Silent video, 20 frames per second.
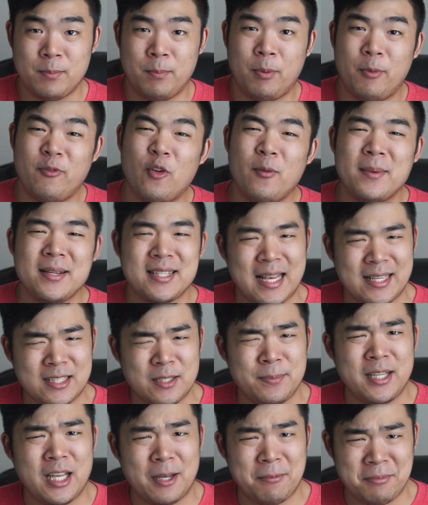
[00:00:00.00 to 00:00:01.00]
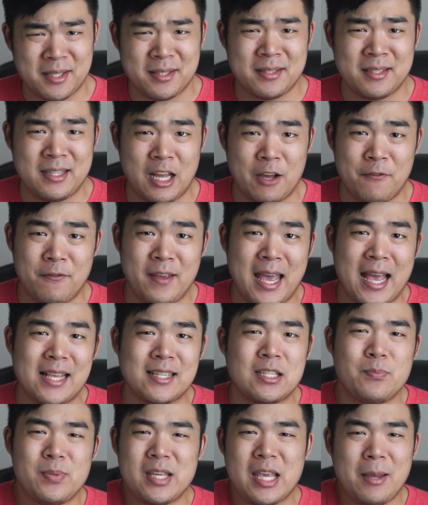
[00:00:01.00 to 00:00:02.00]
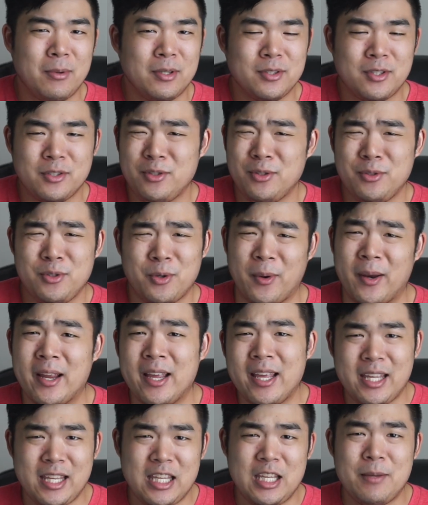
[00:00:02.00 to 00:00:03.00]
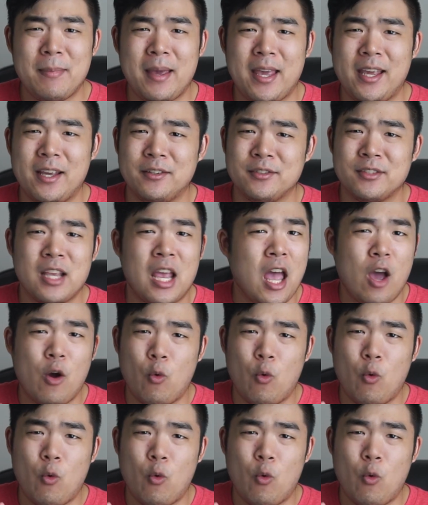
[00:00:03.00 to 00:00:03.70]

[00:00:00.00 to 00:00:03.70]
Performance has to be up to snuff. It has to be able to do your emails,